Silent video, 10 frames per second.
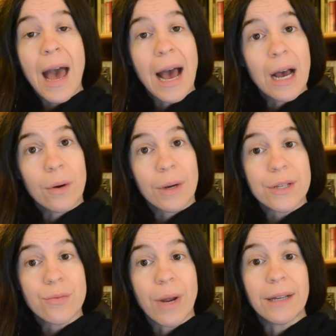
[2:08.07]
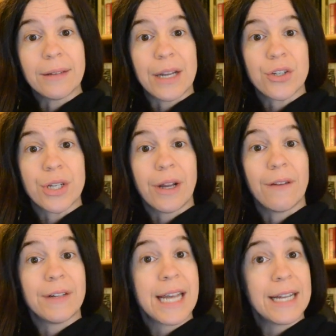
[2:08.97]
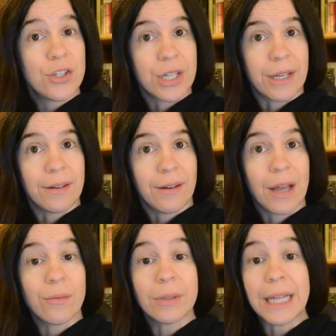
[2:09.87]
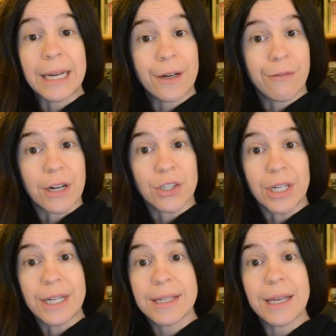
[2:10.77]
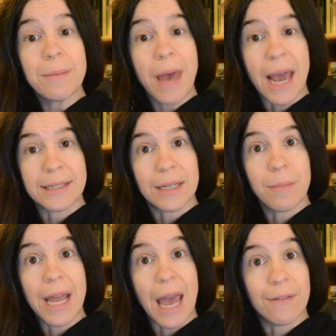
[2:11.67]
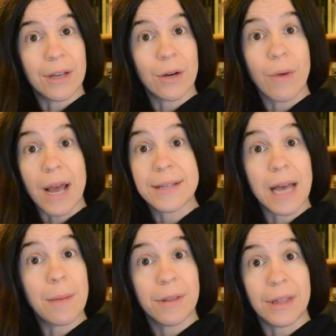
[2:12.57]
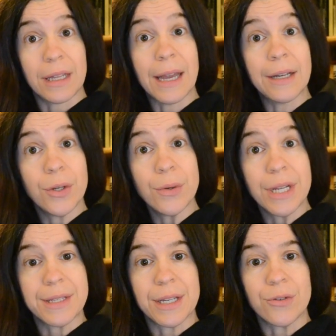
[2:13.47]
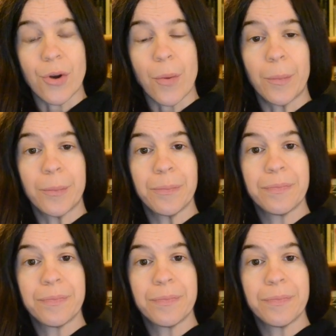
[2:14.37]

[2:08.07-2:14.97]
how is regulation of attention and related functionings impacted by having a rasopathy like Noonan syndrome?